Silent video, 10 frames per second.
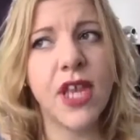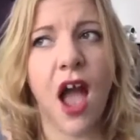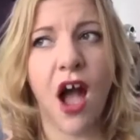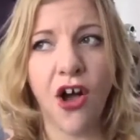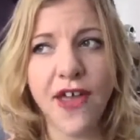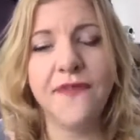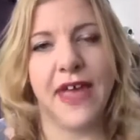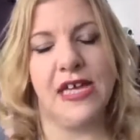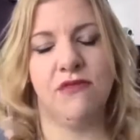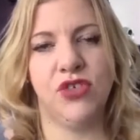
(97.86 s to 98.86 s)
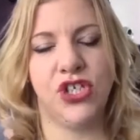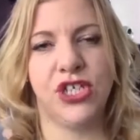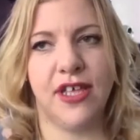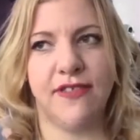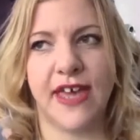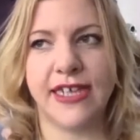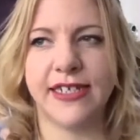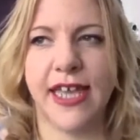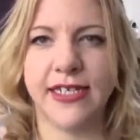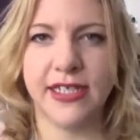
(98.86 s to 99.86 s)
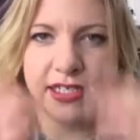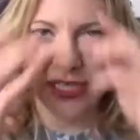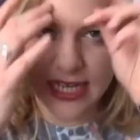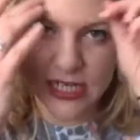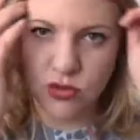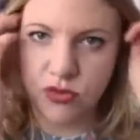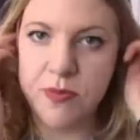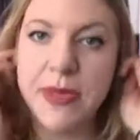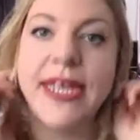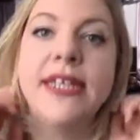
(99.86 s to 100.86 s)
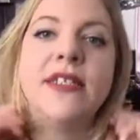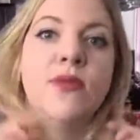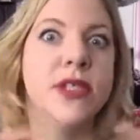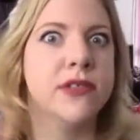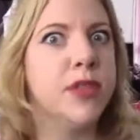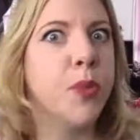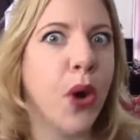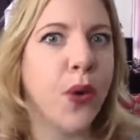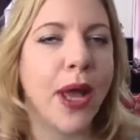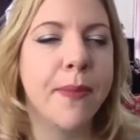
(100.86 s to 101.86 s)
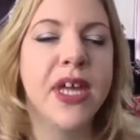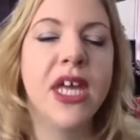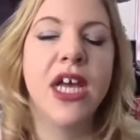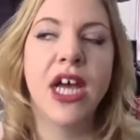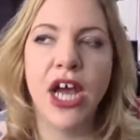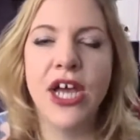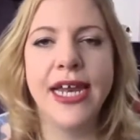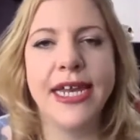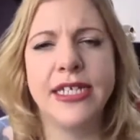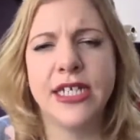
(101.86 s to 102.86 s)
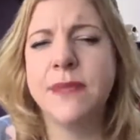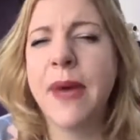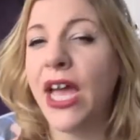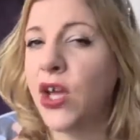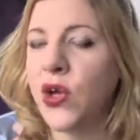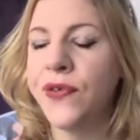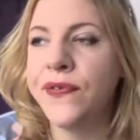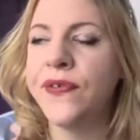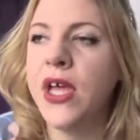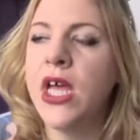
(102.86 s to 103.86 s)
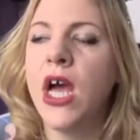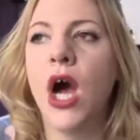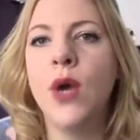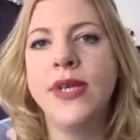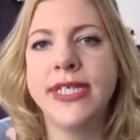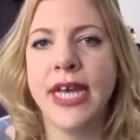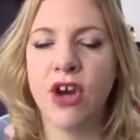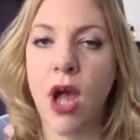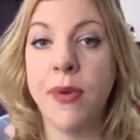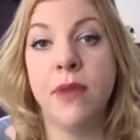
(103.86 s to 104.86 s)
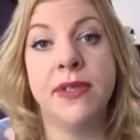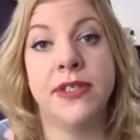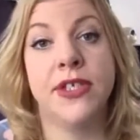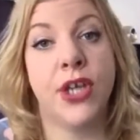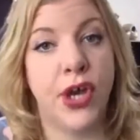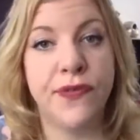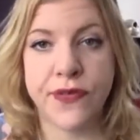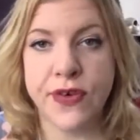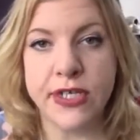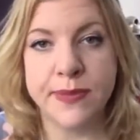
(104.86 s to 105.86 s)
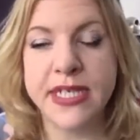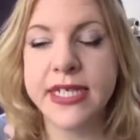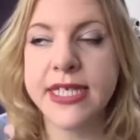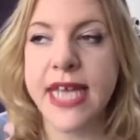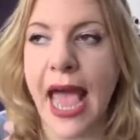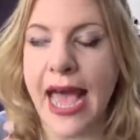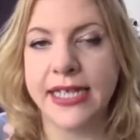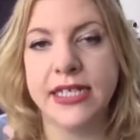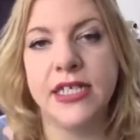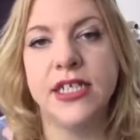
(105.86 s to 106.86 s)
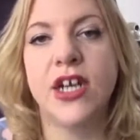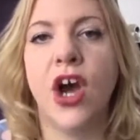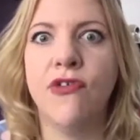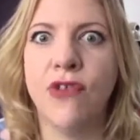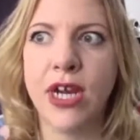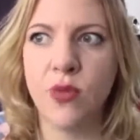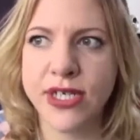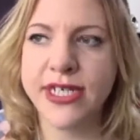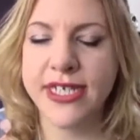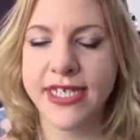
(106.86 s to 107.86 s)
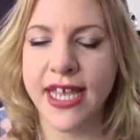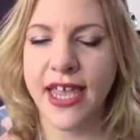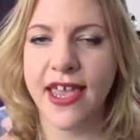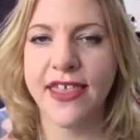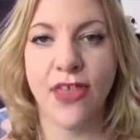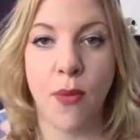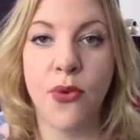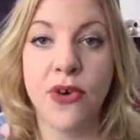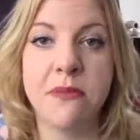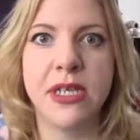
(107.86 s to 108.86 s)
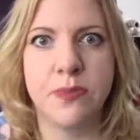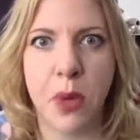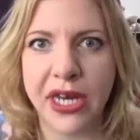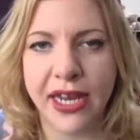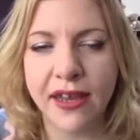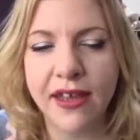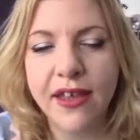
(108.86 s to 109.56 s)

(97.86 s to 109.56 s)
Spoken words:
I found that getting to the scheduled meets, the ones that are in the programme, early does pay off. I was there a couple of months ago for Christmas, and I really wanted to see Thumper and Miss Bunny.